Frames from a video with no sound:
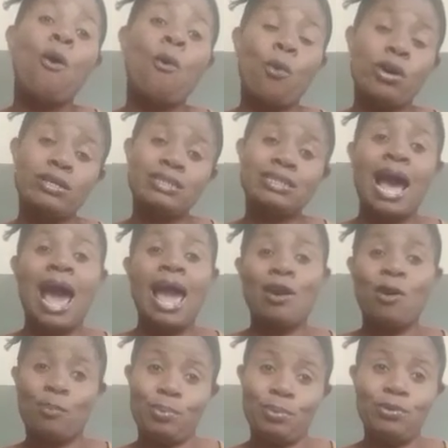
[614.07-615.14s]
once I
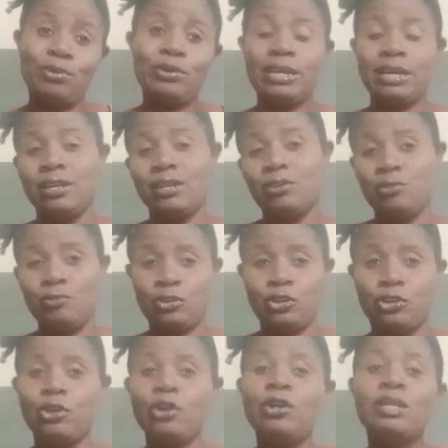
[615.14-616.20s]
upload a new
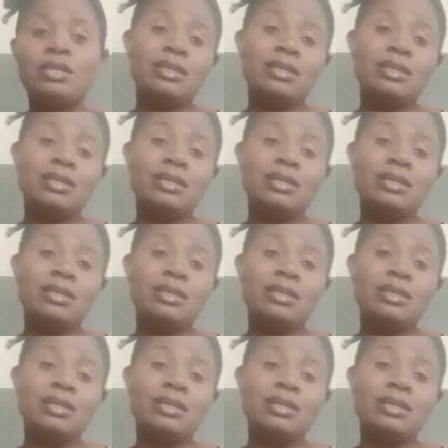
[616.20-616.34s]
video.